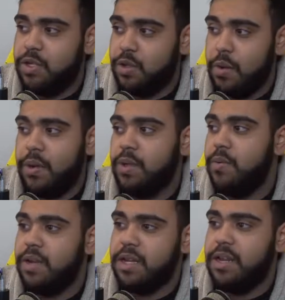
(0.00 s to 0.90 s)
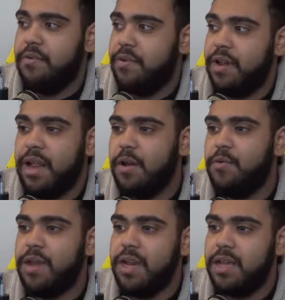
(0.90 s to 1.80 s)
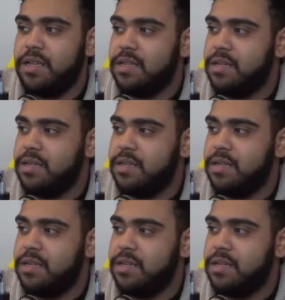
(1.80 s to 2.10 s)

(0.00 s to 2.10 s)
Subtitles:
throwing you into different arenas.